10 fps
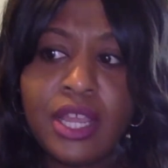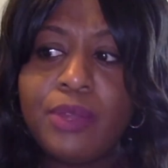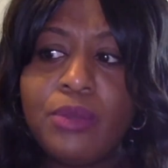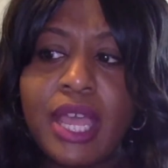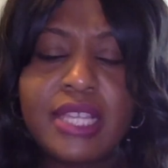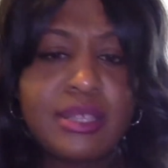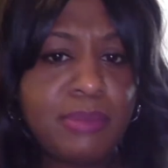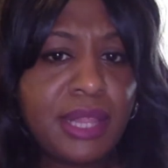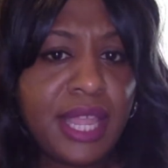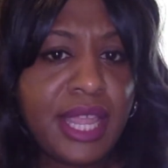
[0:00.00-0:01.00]
who
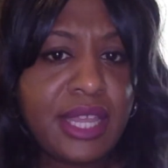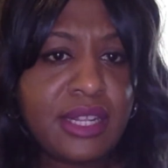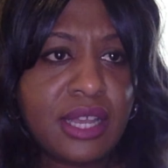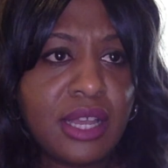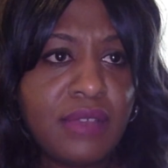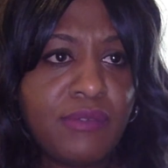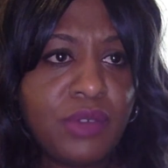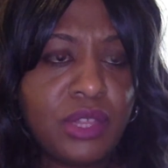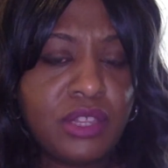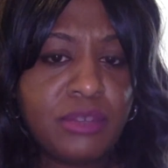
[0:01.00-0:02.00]
hasn't played
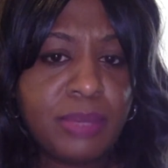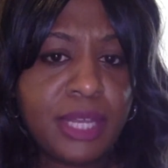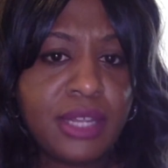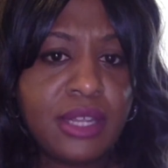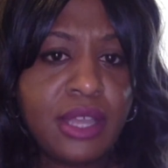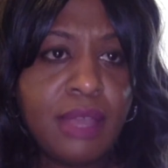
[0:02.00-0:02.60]
for a little bit,